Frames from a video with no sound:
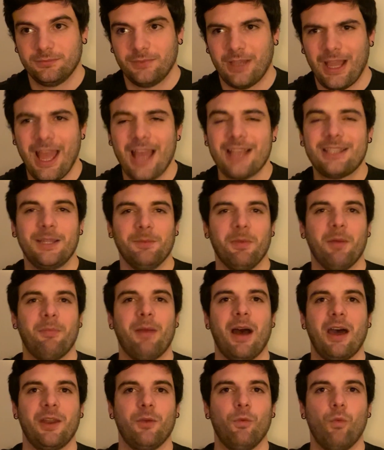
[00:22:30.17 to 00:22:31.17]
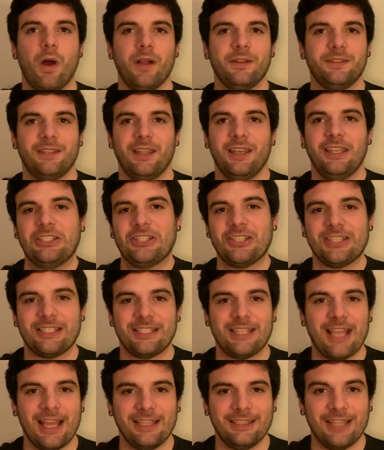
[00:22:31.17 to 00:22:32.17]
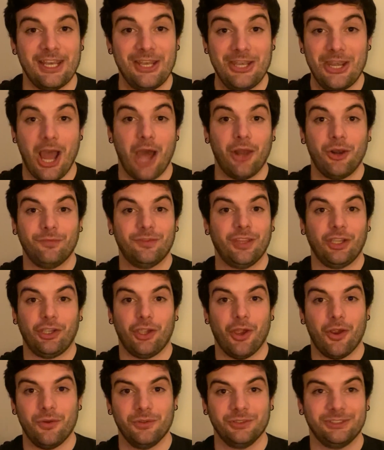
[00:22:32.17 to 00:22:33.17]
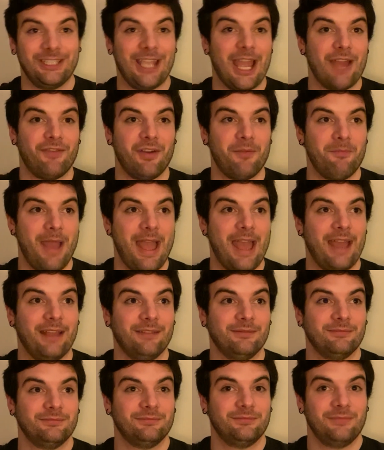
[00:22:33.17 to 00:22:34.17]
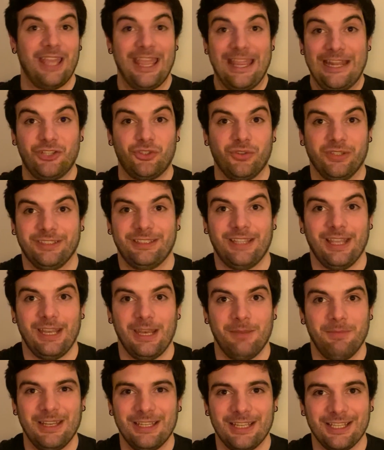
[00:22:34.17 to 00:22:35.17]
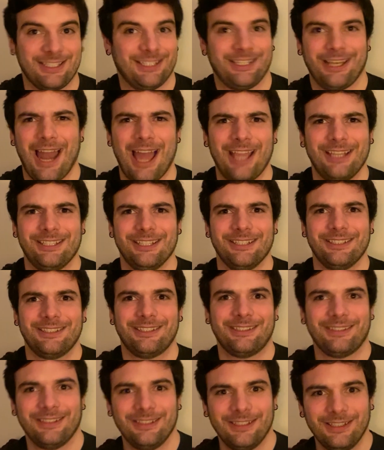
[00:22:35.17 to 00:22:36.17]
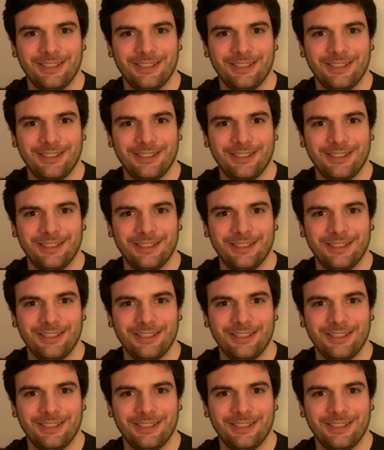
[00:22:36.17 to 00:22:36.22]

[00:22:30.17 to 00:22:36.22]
I asked him about it once, and he just said that none of the girls he ever met interested him in the slightest.